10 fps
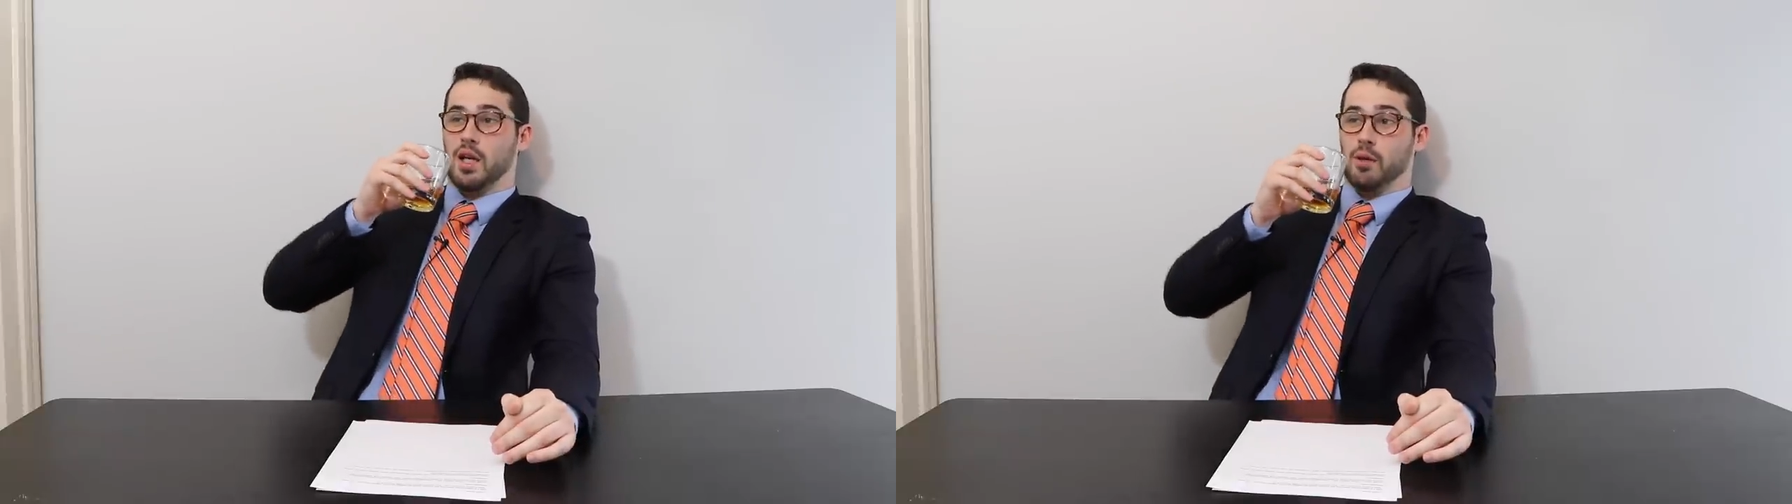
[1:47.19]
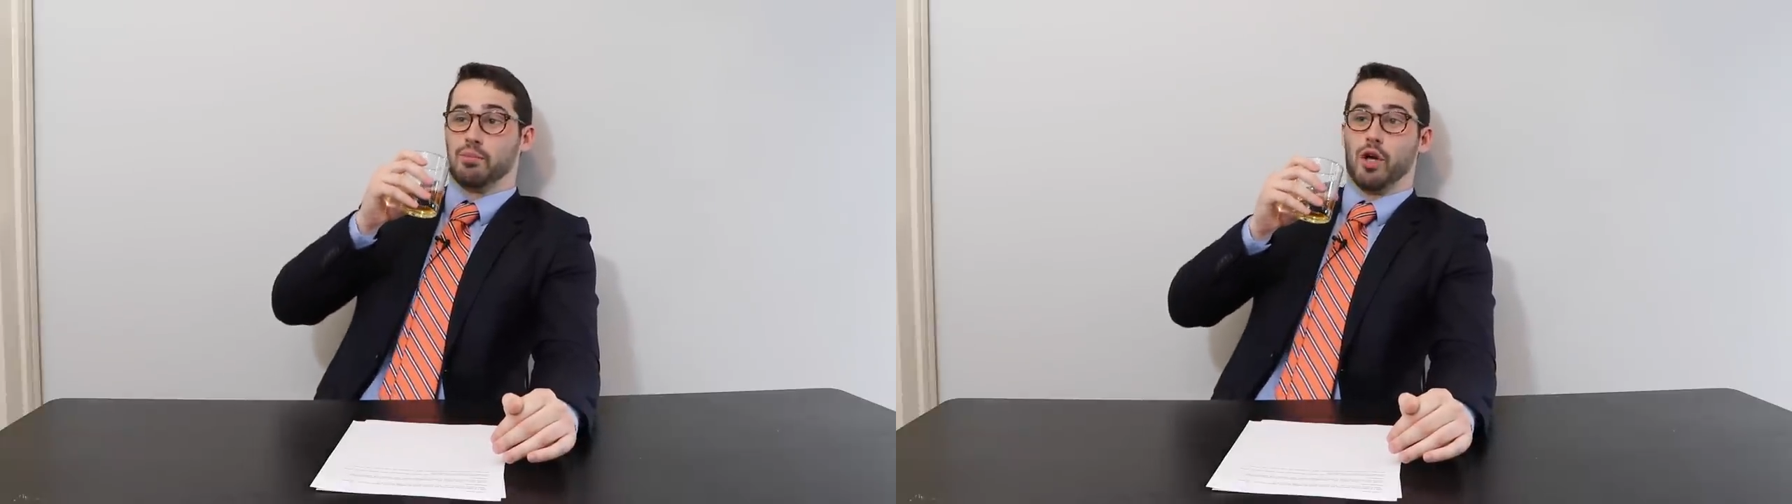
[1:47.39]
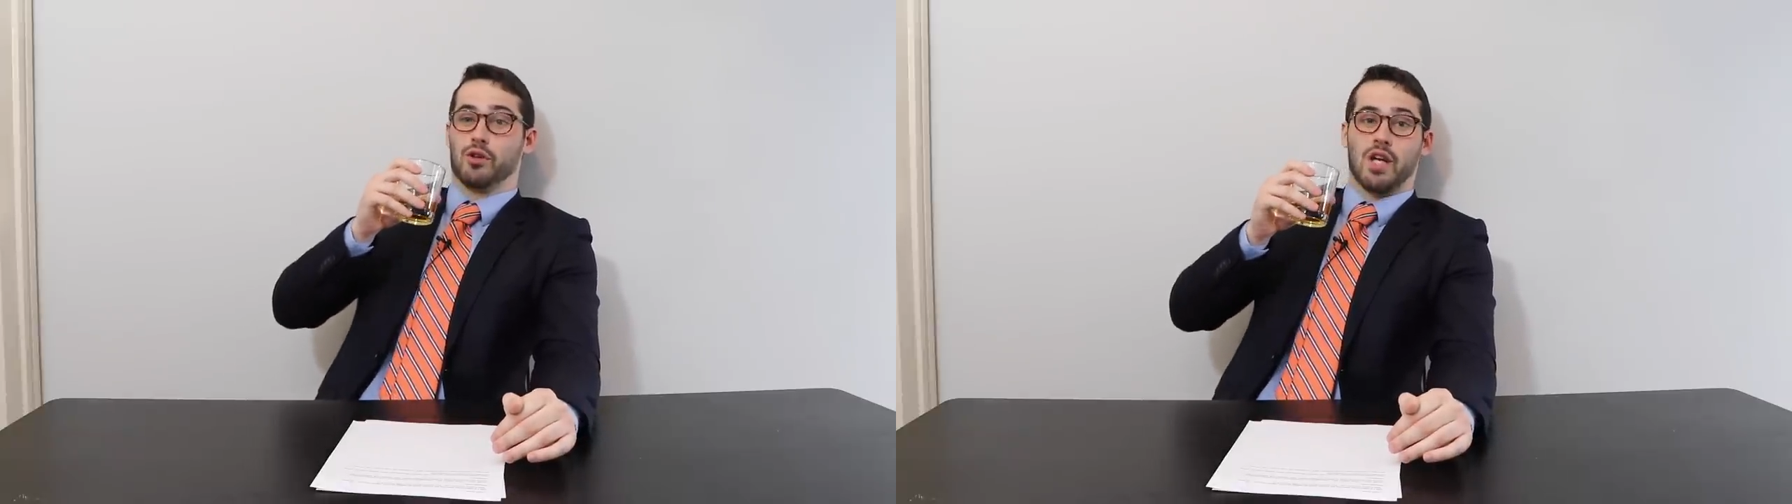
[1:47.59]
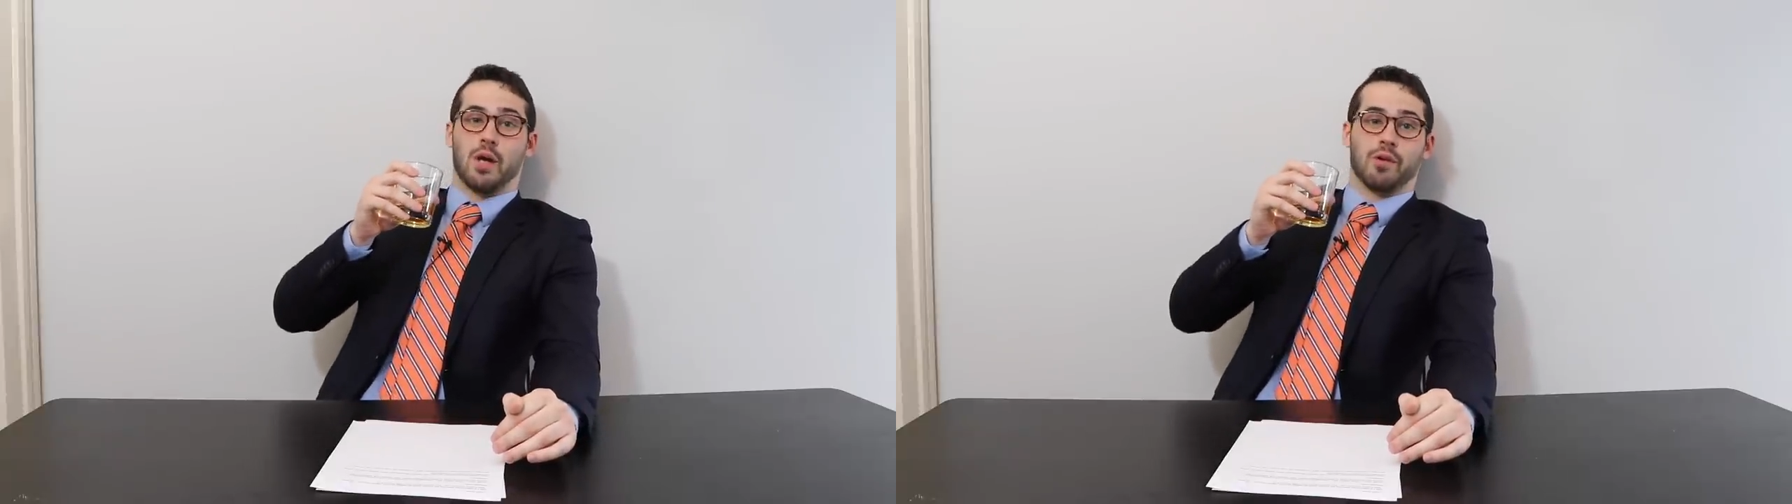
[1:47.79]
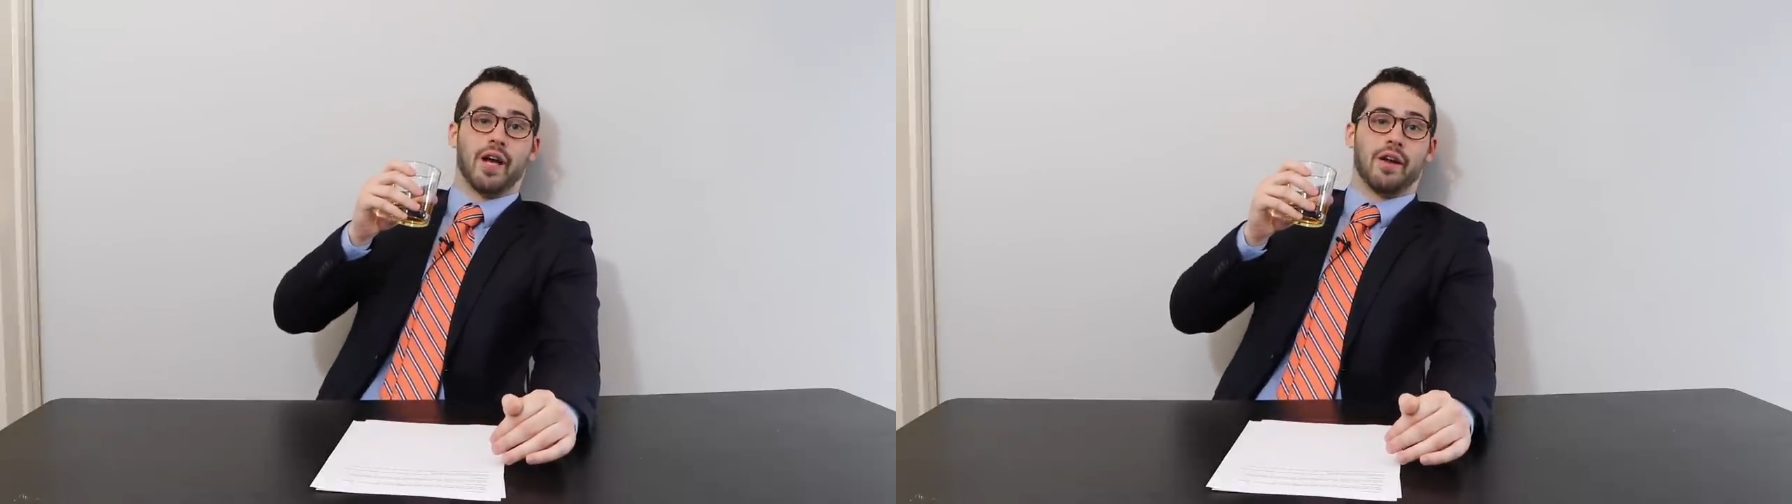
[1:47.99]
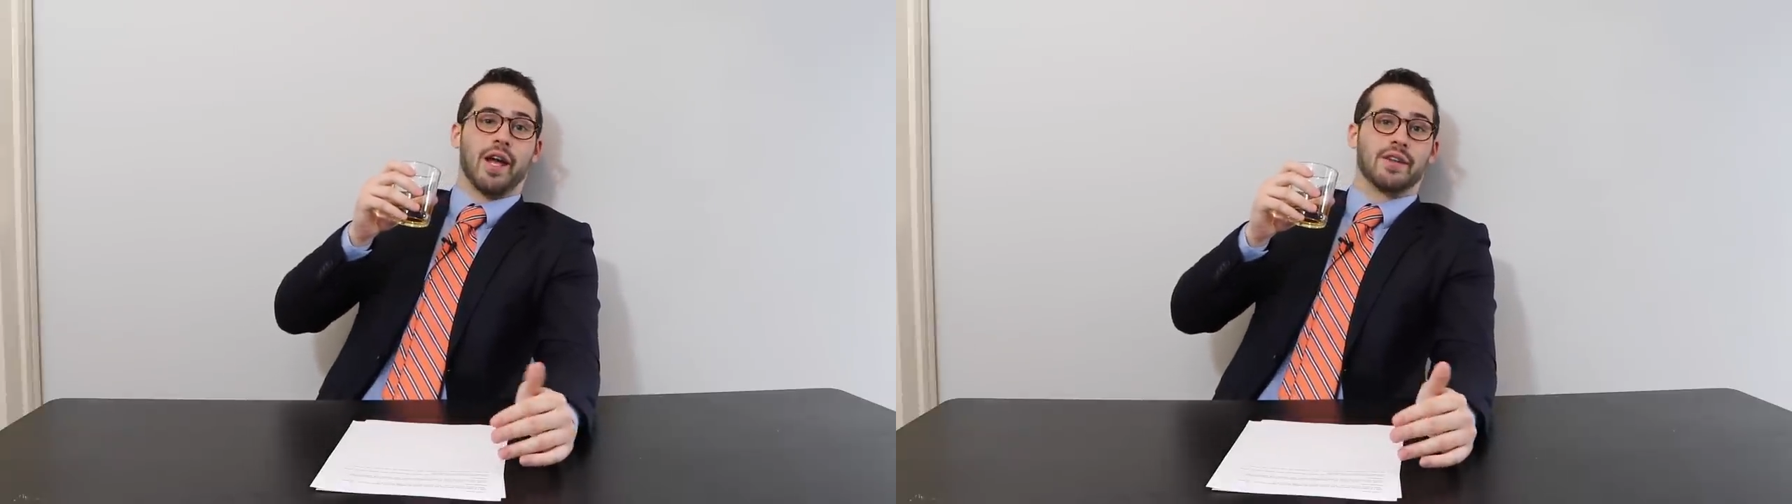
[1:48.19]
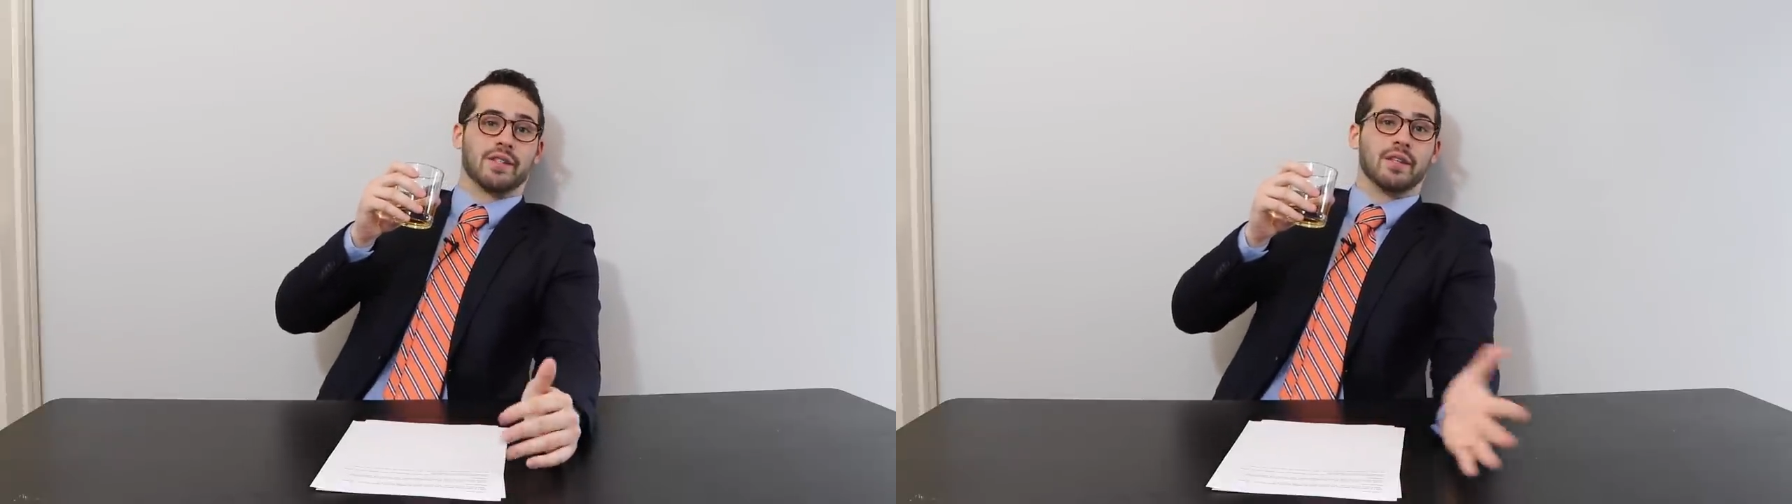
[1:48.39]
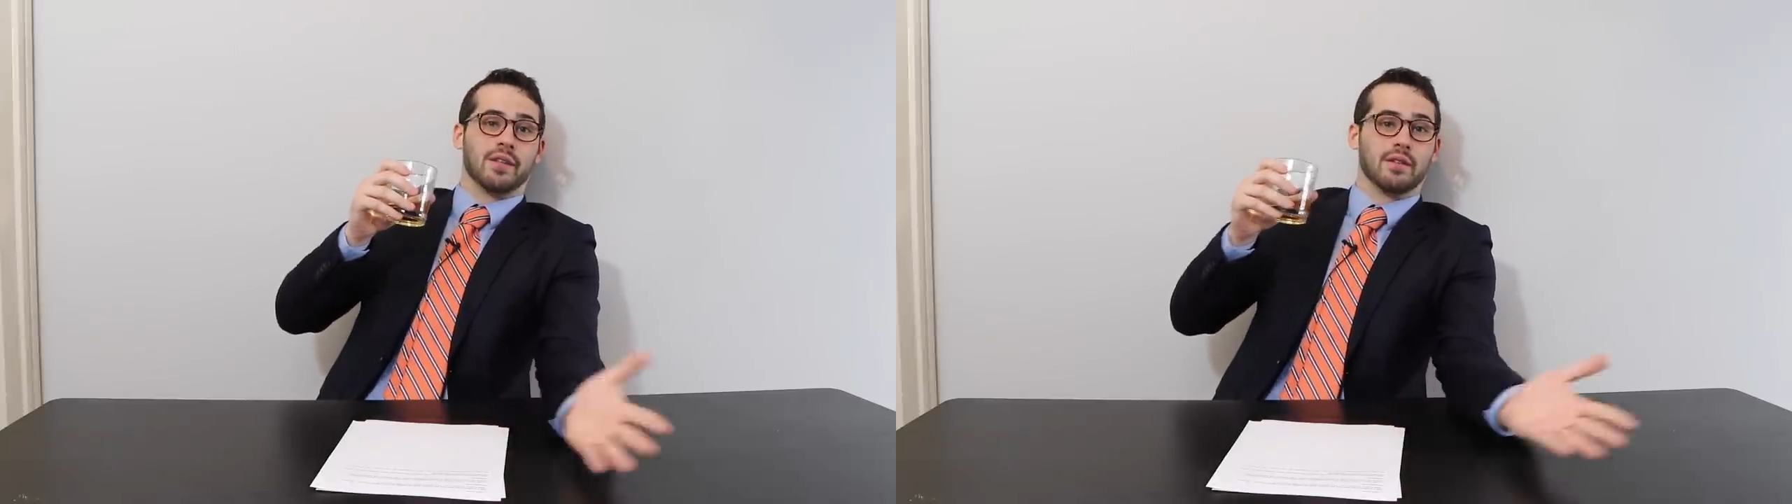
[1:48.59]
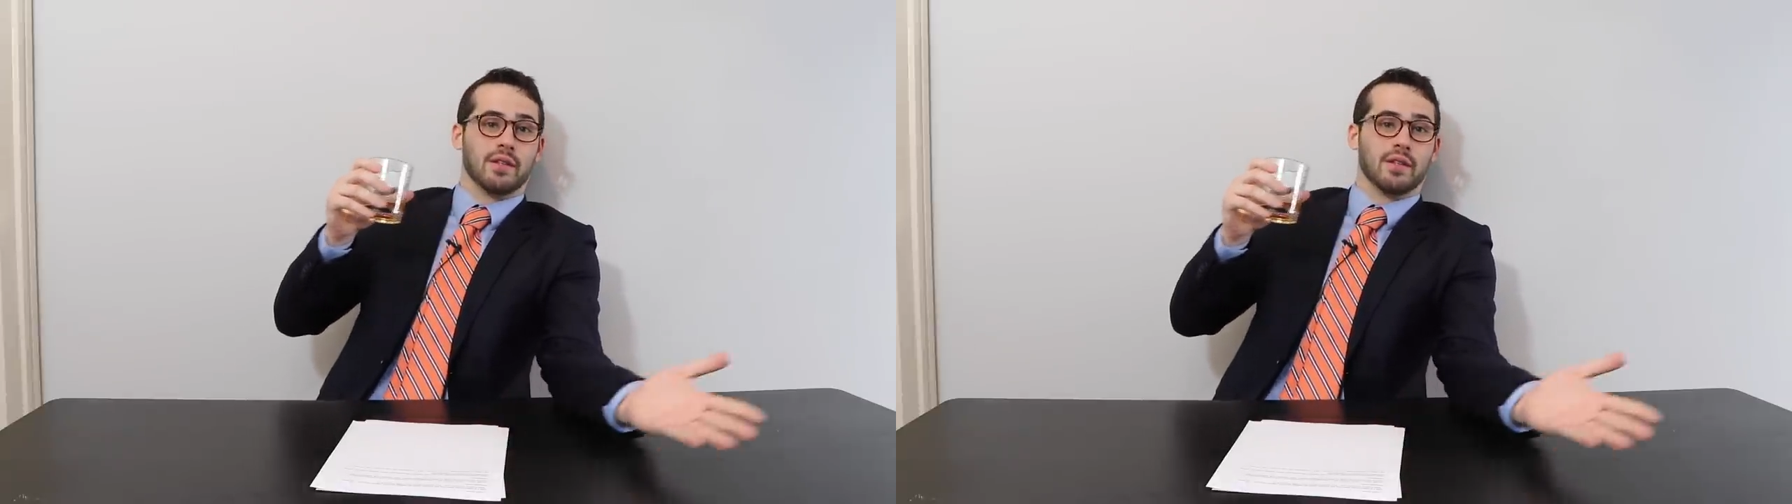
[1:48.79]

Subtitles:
A blowjob without asking.